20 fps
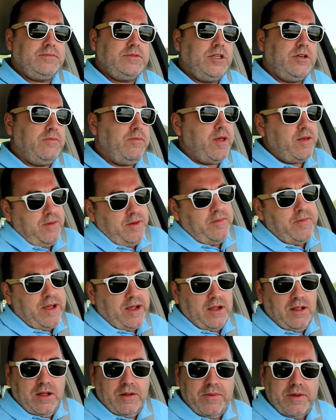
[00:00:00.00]
You know, maybe you
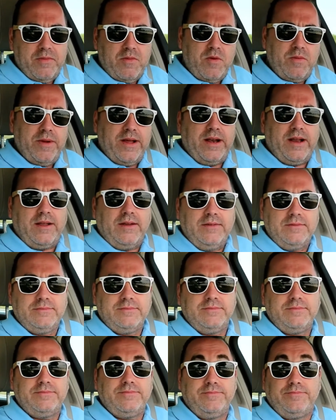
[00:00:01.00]
make a little bit more money.
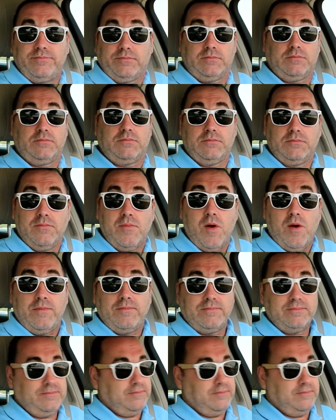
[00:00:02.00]
More,